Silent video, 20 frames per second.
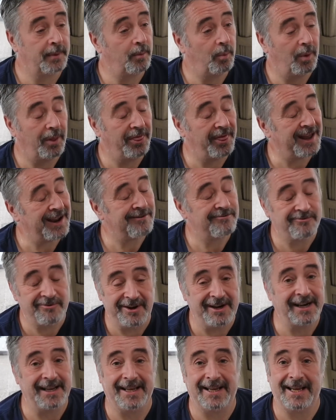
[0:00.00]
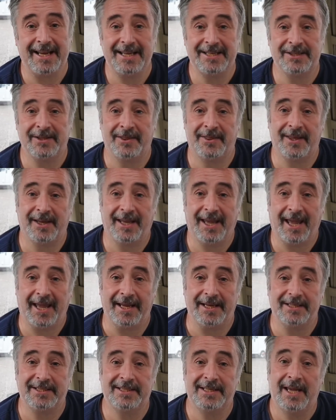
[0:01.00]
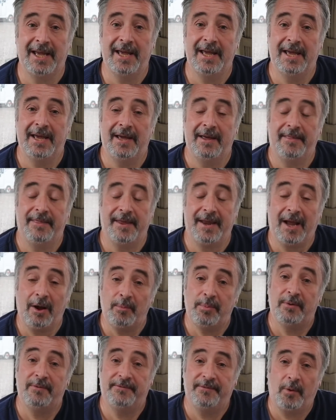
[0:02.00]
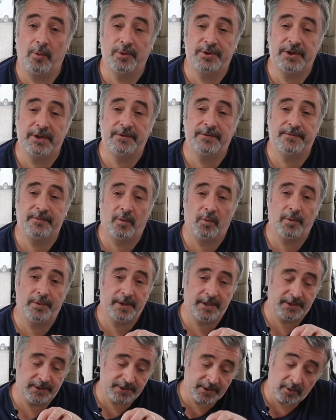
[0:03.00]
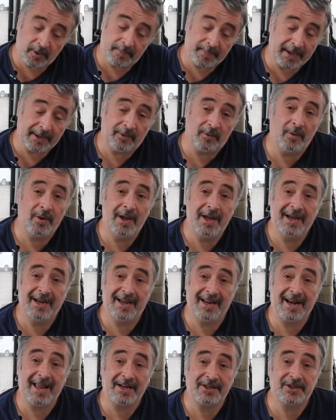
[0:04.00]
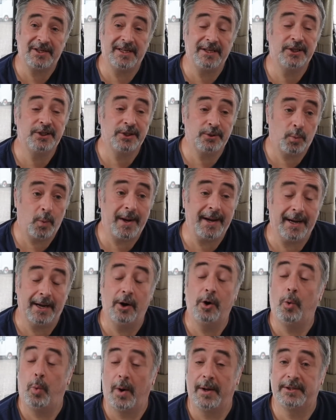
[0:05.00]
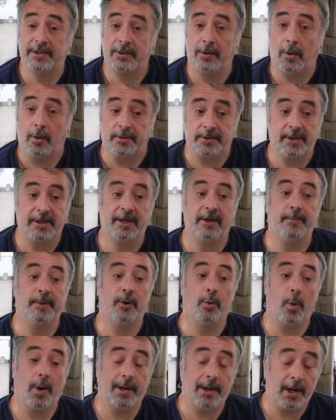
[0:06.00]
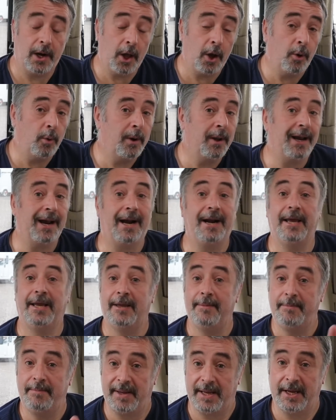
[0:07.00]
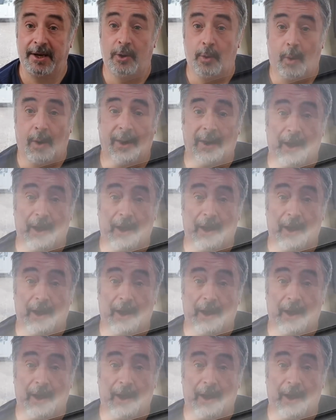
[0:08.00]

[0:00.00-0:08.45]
Well, that really isn't the case. The output voltage for the solar panel can actually swing quite a lot. It can be quite low and it can be quite